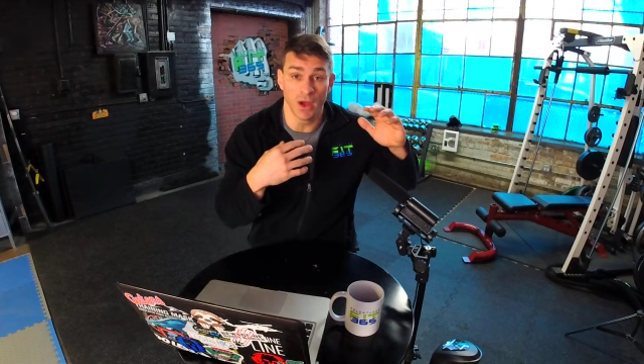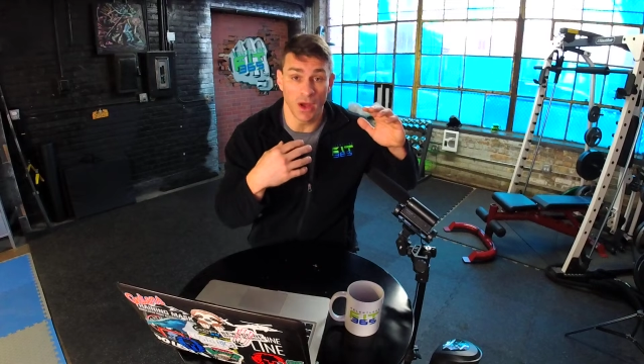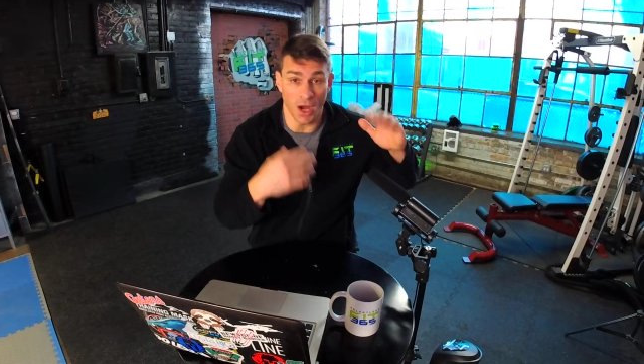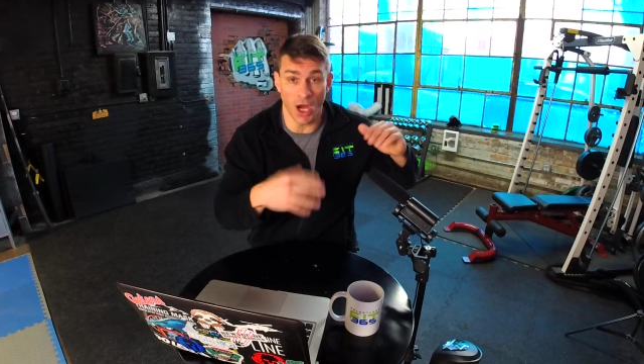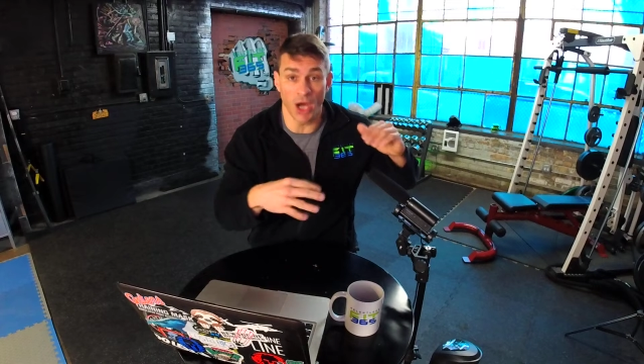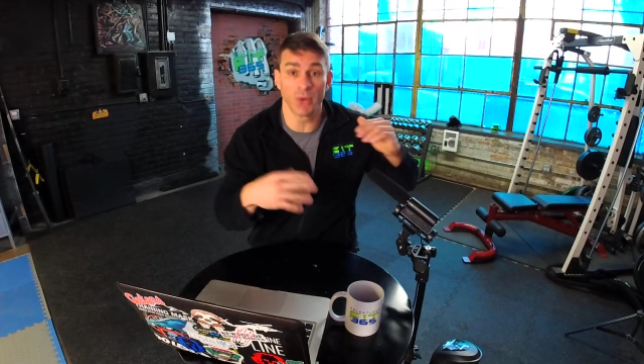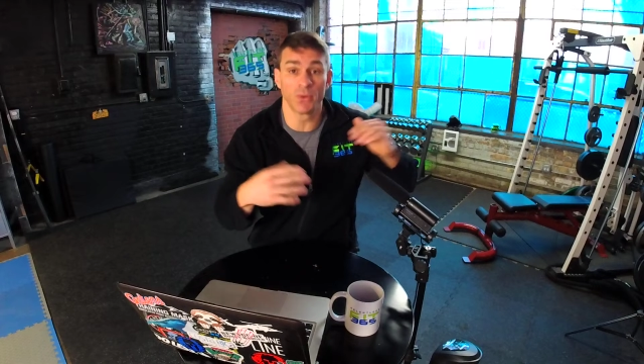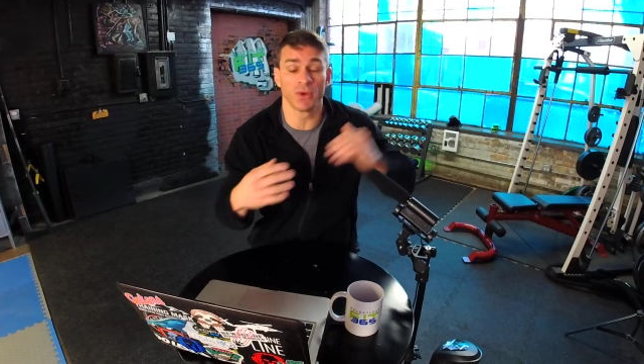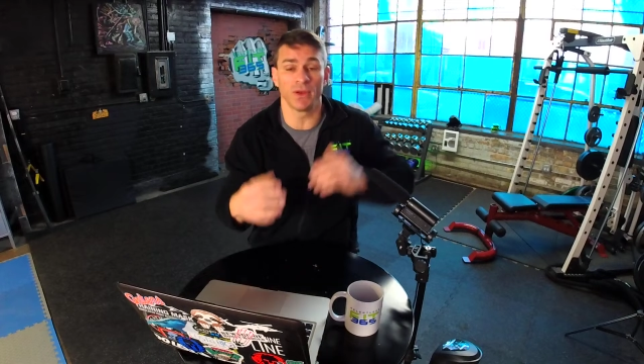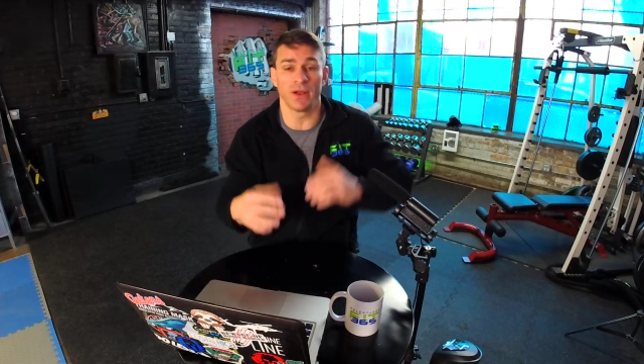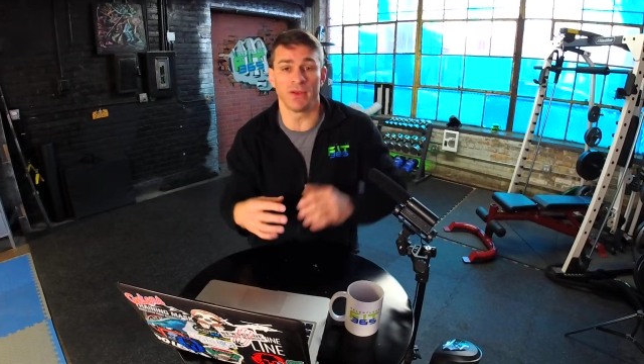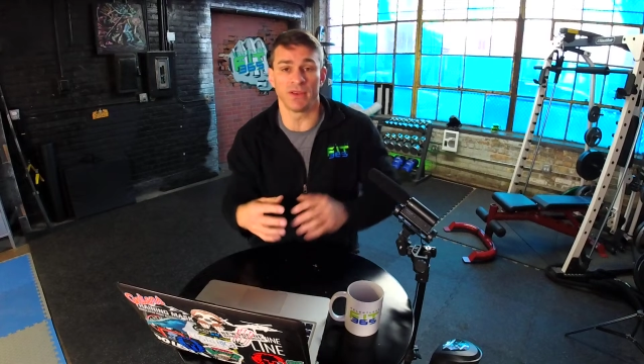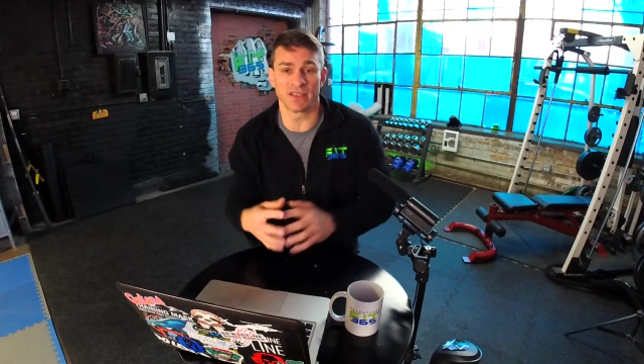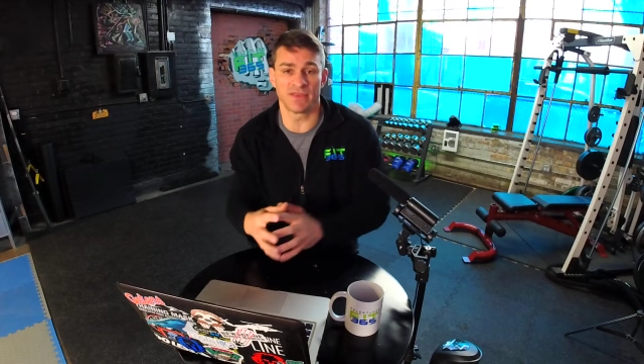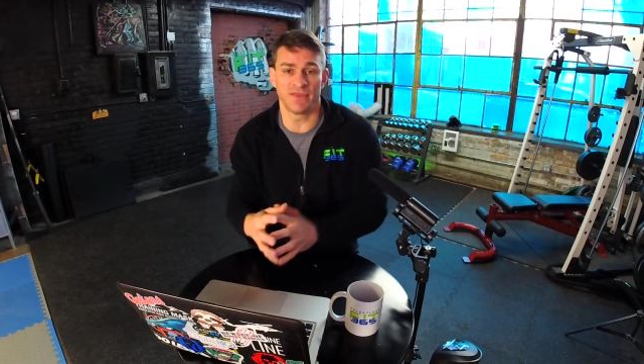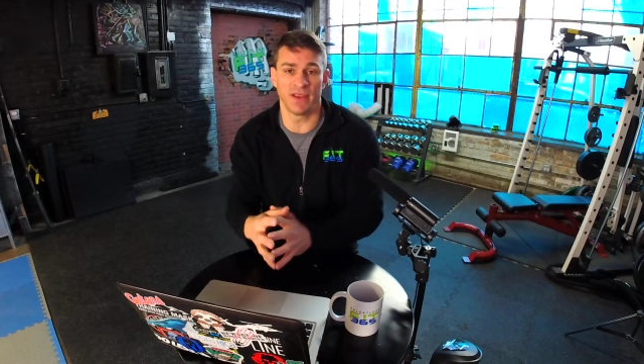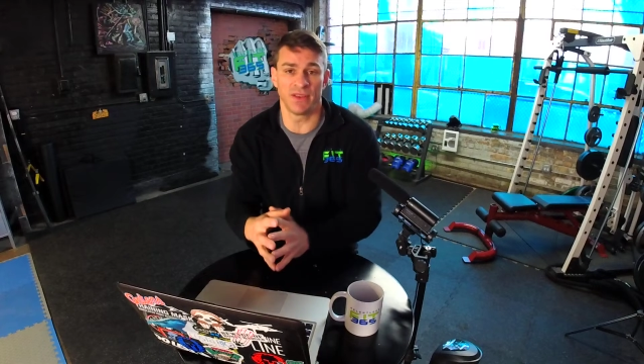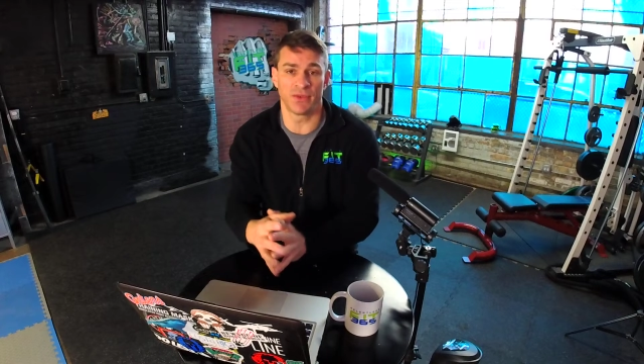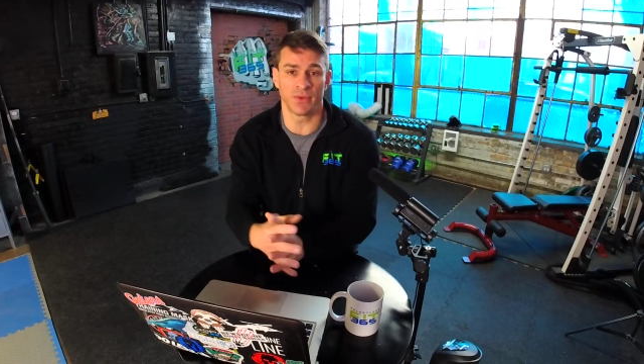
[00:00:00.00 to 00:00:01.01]
on
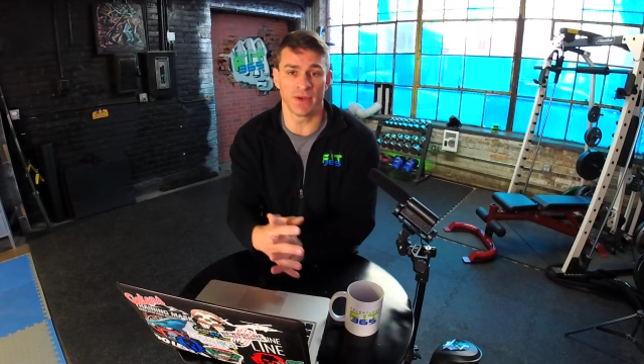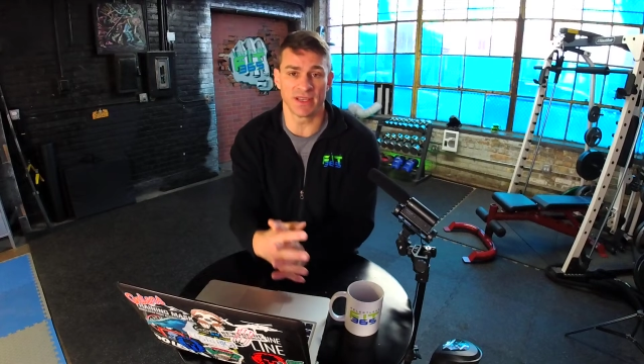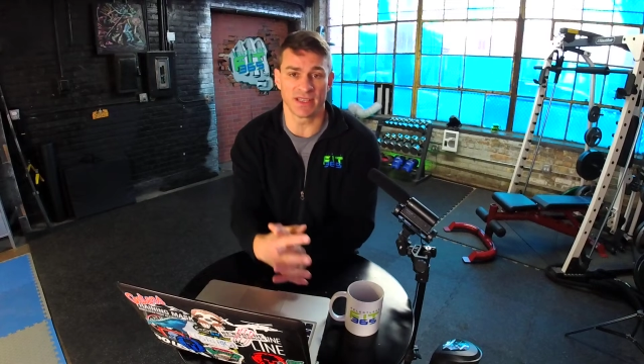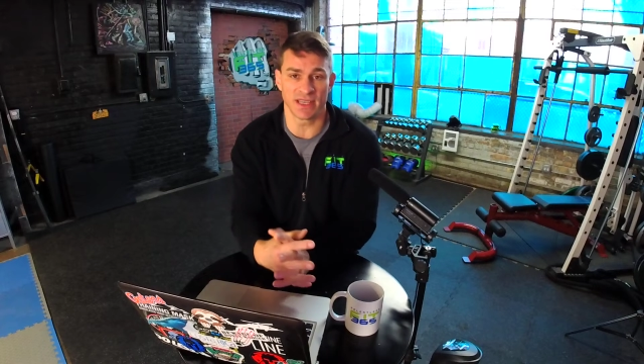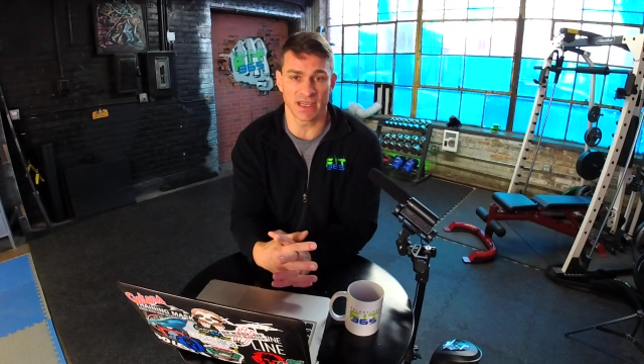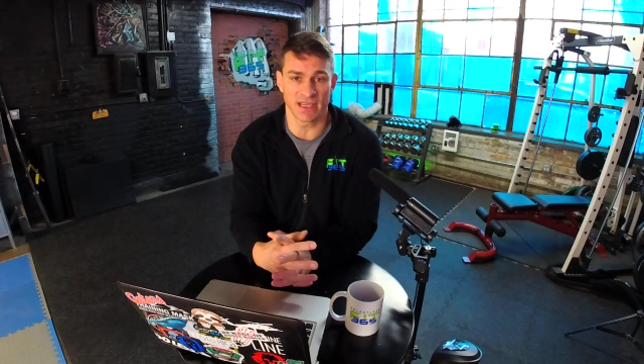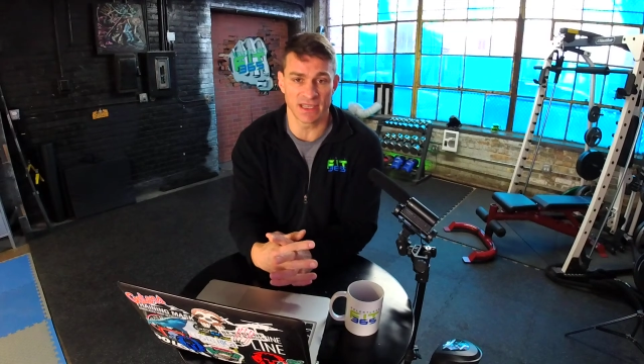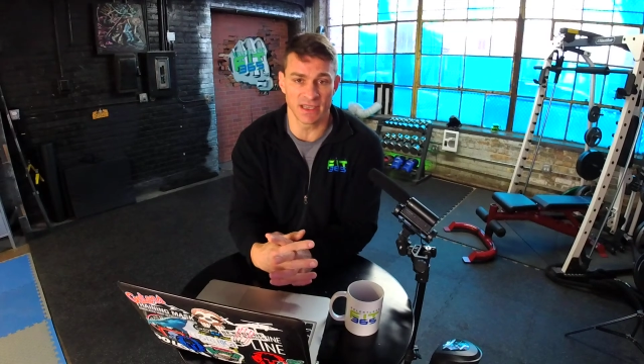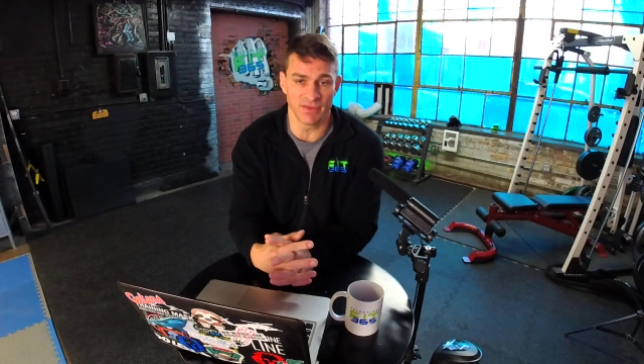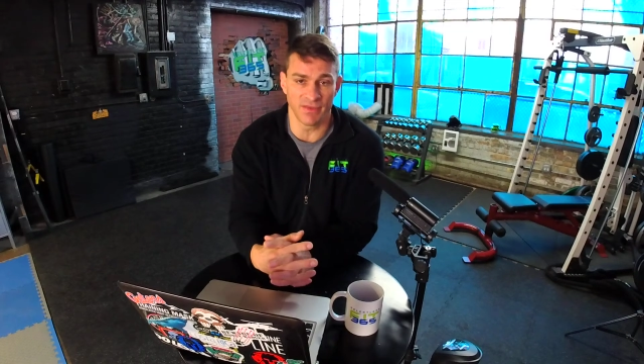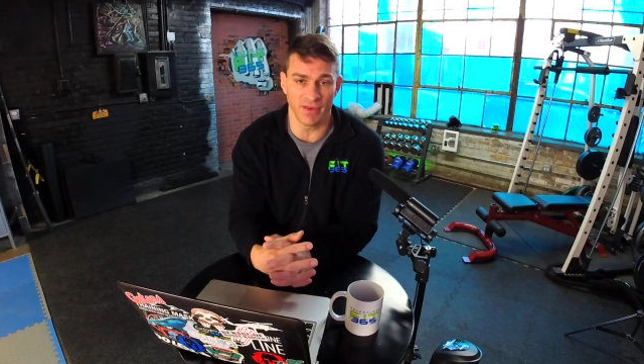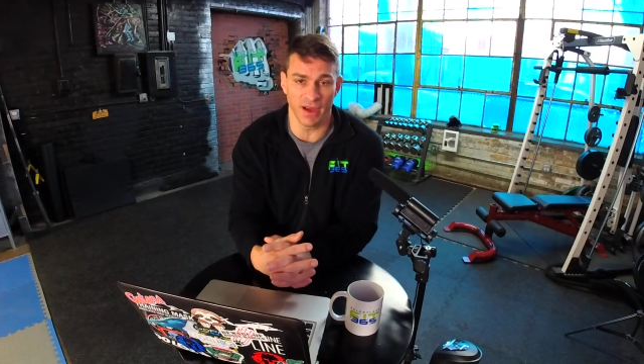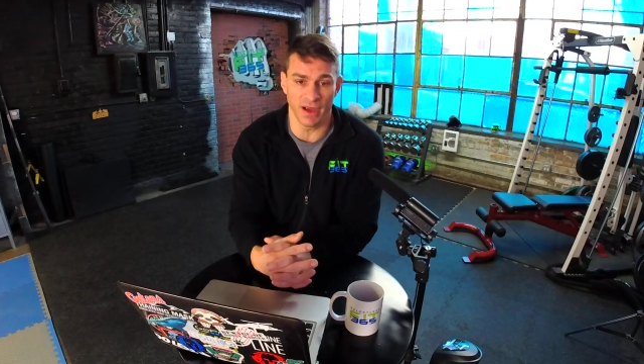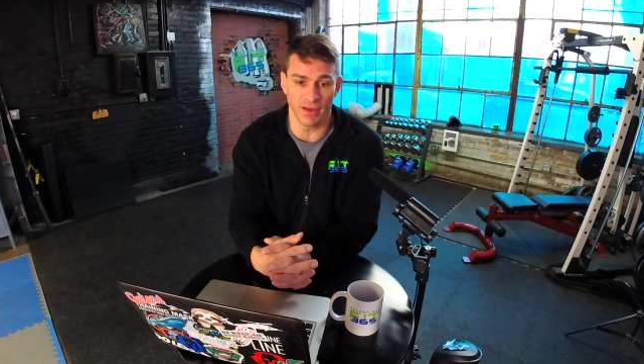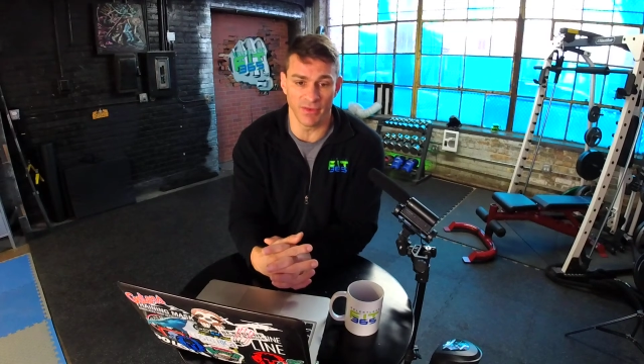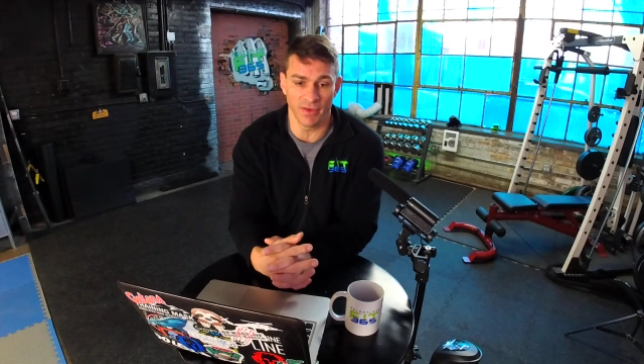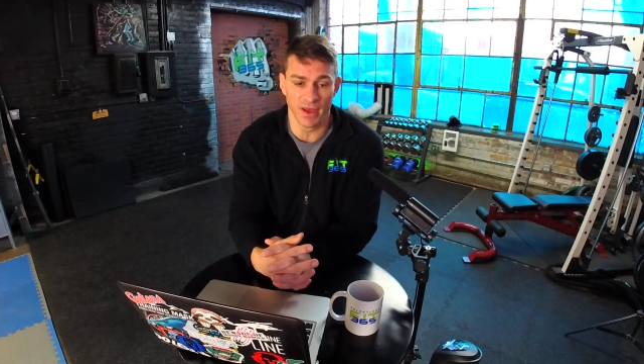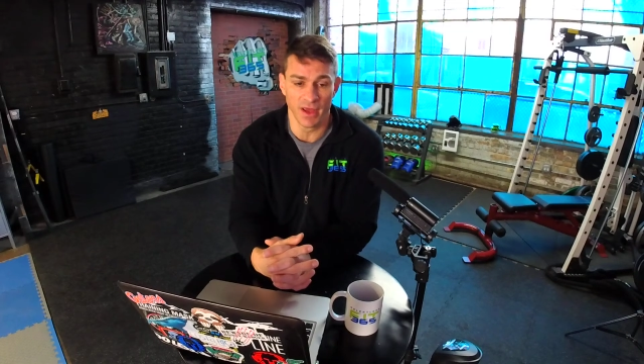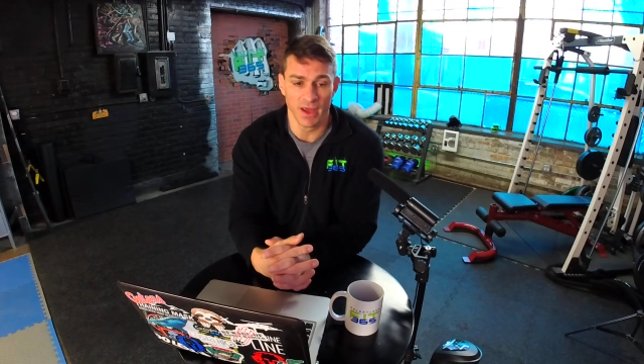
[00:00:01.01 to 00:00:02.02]
Relentless Fit
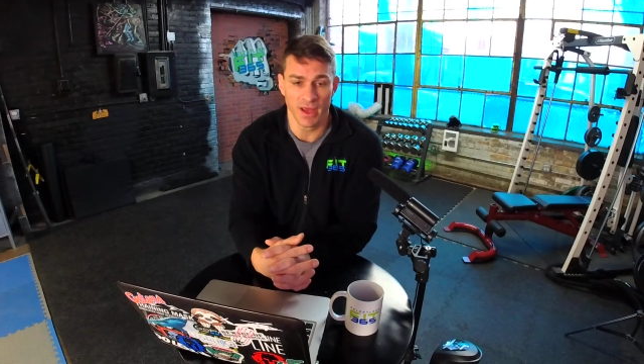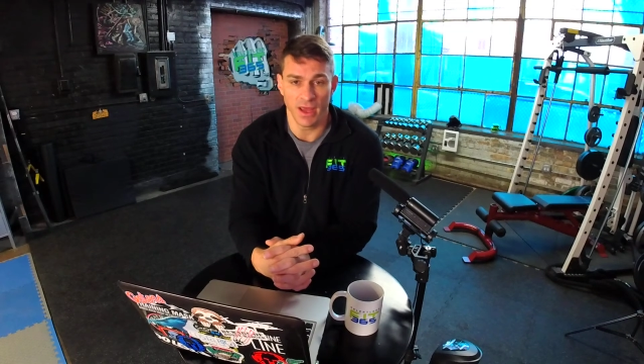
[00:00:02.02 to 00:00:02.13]
365.